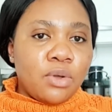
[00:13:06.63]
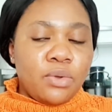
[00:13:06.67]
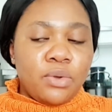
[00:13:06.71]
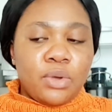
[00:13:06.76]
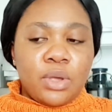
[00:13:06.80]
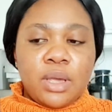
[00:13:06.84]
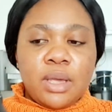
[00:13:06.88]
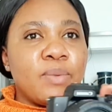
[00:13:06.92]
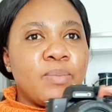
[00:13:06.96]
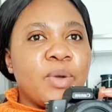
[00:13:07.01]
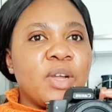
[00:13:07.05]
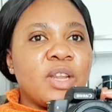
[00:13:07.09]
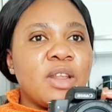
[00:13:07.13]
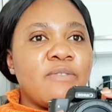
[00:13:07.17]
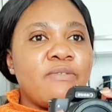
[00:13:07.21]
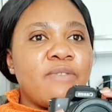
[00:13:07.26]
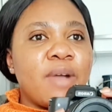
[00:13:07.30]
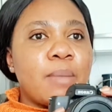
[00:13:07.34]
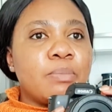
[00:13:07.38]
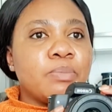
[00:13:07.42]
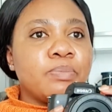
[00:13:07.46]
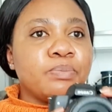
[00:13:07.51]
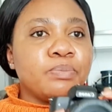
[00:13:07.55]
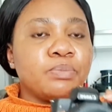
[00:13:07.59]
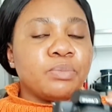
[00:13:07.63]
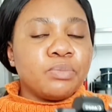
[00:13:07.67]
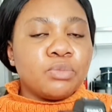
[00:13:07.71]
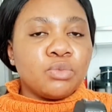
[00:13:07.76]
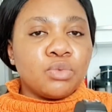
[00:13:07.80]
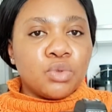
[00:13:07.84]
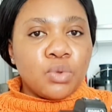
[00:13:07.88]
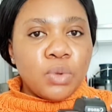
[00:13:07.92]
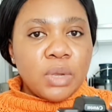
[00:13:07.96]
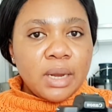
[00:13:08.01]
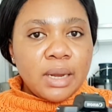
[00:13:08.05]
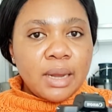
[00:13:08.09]
Okay, but if I'm
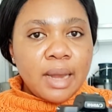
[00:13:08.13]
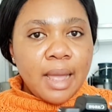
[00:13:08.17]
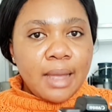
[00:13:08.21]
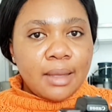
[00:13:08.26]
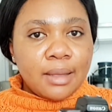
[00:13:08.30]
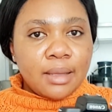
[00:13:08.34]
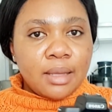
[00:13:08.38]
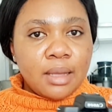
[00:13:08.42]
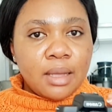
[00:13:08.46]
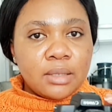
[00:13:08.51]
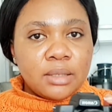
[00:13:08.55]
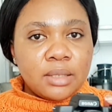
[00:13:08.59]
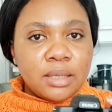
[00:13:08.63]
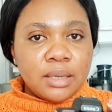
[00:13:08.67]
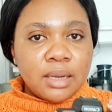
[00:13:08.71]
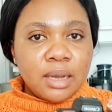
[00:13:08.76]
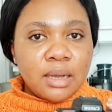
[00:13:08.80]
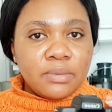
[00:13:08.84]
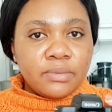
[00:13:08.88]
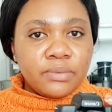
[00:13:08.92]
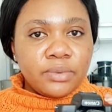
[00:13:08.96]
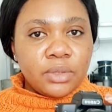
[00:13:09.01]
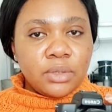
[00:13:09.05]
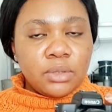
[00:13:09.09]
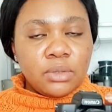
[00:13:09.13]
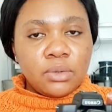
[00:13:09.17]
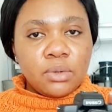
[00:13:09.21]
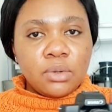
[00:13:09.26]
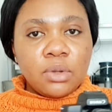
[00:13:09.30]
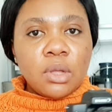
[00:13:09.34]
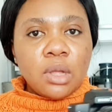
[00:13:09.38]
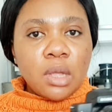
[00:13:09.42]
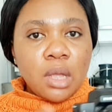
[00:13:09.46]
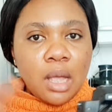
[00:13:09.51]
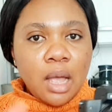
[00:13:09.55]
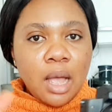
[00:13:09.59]
doing like a sit down
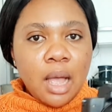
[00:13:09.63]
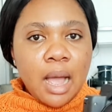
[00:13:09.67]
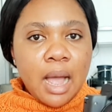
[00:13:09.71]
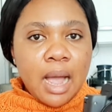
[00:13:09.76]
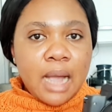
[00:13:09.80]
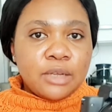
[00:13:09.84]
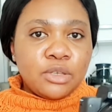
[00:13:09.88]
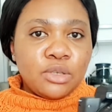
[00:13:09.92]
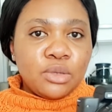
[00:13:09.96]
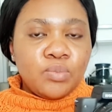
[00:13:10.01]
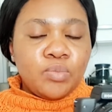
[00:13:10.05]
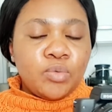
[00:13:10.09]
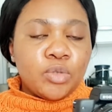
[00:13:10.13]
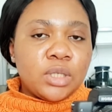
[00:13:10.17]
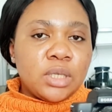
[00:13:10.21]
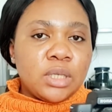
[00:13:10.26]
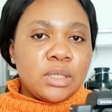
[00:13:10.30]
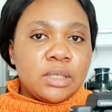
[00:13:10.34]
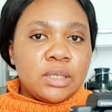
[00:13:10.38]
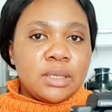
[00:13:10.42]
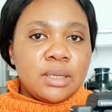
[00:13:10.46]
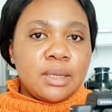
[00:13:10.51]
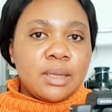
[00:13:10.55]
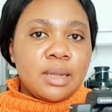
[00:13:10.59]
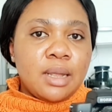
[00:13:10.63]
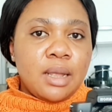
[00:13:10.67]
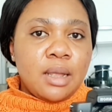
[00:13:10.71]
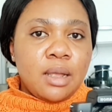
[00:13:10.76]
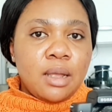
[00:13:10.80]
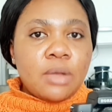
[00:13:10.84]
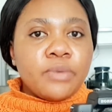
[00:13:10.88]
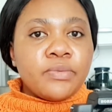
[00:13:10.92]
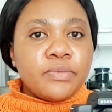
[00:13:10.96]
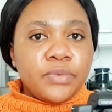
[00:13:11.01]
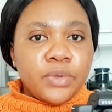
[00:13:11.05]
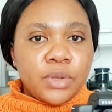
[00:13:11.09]
video, I do put it in
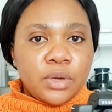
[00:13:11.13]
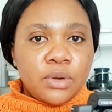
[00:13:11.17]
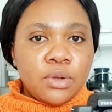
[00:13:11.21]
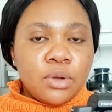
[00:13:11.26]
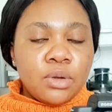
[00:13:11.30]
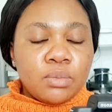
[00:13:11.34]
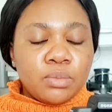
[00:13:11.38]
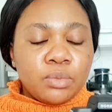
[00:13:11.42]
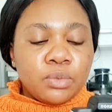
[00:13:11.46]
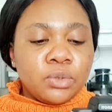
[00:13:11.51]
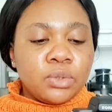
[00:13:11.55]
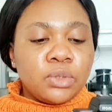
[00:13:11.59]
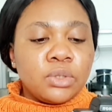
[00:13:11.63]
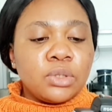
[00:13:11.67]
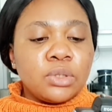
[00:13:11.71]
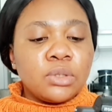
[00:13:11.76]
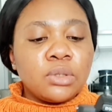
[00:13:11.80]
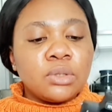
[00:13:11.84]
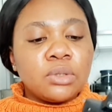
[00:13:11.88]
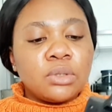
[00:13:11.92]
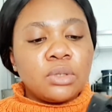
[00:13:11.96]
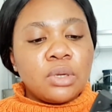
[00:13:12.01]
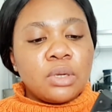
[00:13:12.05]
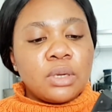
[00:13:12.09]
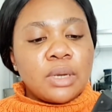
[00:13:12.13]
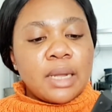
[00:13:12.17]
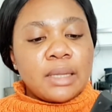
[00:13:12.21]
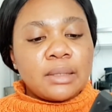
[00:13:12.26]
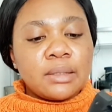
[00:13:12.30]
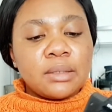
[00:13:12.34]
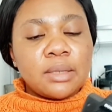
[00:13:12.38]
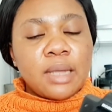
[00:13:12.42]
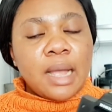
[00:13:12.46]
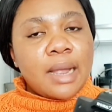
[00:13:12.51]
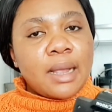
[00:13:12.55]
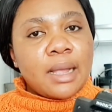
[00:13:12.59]
the video mode so
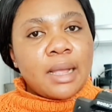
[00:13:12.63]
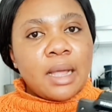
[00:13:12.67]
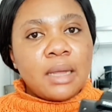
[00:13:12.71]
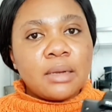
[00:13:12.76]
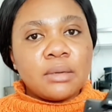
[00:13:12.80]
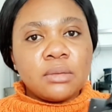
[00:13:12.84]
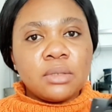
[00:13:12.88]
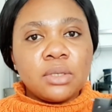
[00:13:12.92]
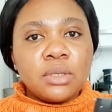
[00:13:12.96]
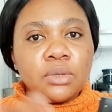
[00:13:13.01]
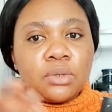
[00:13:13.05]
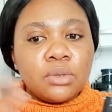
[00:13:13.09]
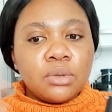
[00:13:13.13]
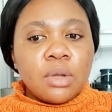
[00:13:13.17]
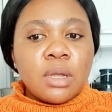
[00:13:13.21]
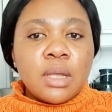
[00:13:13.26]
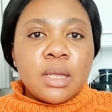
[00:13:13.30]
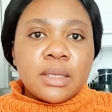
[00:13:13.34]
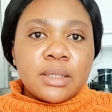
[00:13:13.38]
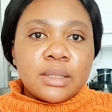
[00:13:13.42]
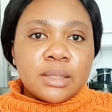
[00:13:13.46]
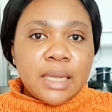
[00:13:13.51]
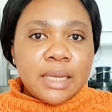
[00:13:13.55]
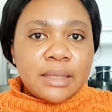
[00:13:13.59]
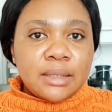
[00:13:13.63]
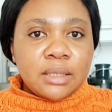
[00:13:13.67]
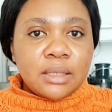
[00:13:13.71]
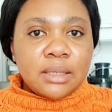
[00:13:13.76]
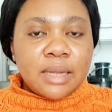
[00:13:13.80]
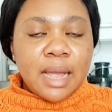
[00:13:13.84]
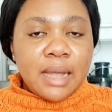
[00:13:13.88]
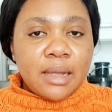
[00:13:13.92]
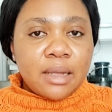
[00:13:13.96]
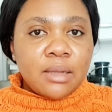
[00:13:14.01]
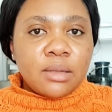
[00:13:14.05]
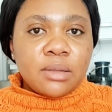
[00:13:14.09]
that I can, you know, set it
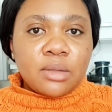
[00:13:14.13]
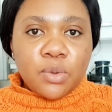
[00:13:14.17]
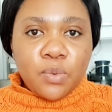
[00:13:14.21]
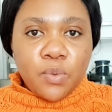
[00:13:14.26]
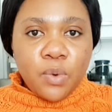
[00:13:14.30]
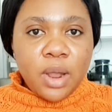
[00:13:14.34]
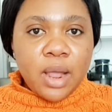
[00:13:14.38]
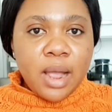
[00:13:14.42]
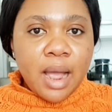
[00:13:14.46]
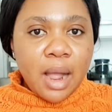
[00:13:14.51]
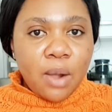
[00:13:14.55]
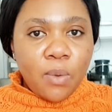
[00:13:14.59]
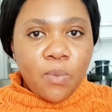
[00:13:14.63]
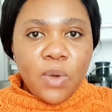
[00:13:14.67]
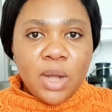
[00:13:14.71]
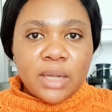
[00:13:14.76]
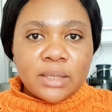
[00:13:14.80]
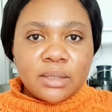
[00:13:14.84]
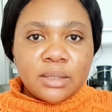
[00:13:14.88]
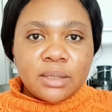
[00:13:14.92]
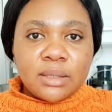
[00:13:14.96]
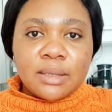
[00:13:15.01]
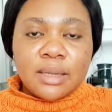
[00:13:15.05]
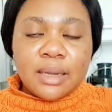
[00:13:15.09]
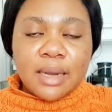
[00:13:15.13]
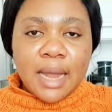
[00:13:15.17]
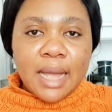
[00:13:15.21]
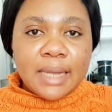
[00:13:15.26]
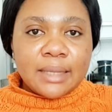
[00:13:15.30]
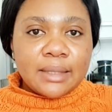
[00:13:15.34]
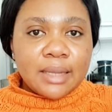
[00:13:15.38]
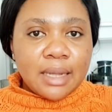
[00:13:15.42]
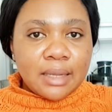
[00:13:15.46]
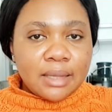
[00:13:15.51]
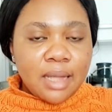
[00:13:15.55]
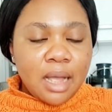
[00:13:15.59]
like the way I want it, the
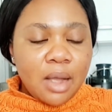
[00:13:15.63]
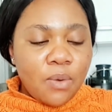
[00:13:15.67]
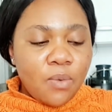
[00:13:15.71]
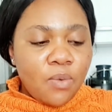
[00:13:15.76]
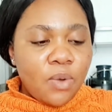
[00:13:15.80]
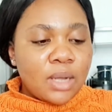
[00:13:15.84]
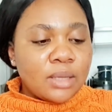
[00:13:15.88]
light that I want.